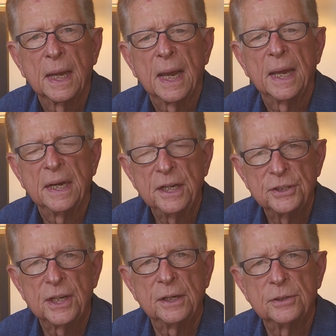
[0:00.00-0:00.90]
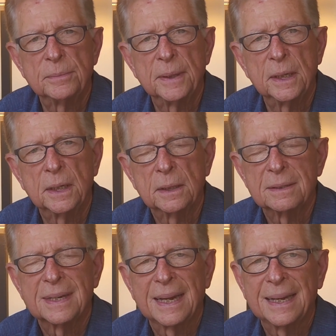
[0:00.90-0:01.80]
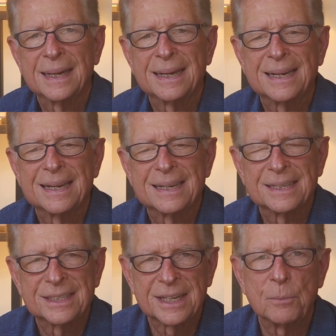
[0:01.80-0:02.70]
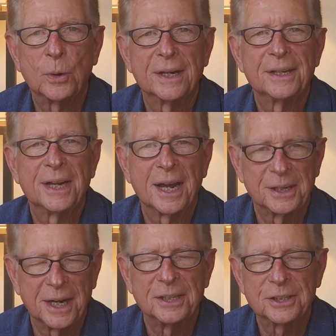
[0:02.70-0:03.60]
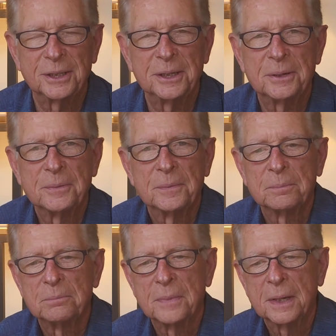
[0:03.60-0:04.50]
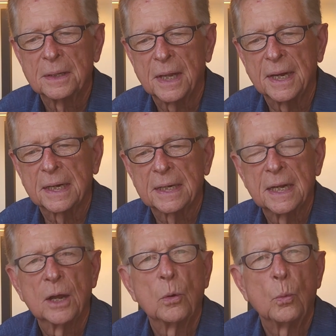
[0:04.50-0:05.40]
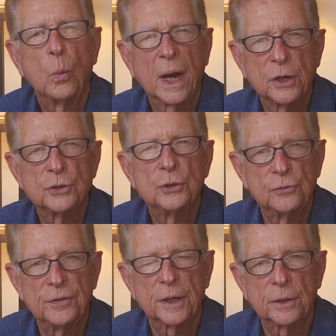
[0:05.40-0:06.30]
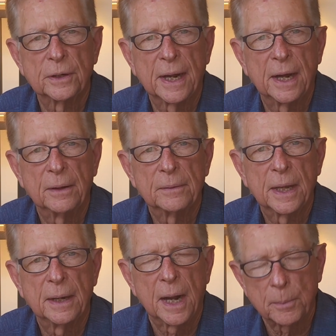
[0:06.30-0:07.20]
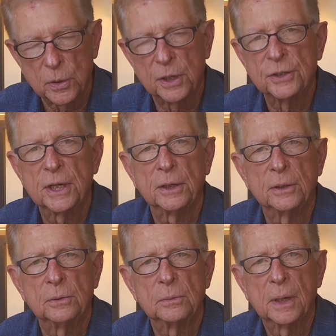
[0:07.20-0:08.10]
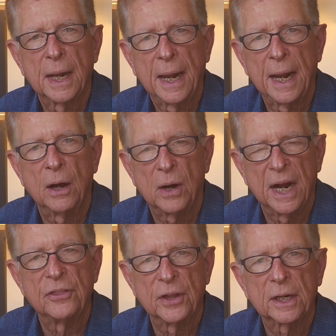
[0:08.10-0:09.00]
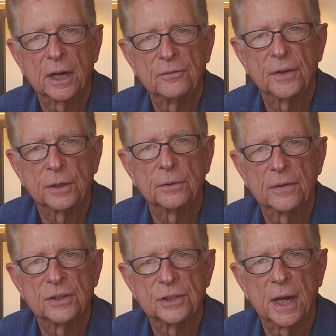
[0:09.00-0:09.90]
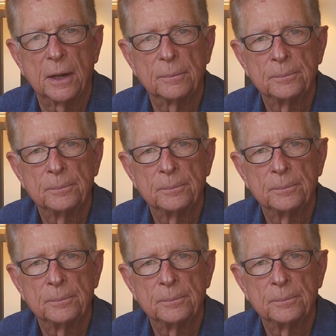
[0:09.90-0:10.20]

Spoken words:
And he said to me, somewhat not nicely, like, why don't you figure it out? And I'm going to tell you how I think I figured this out.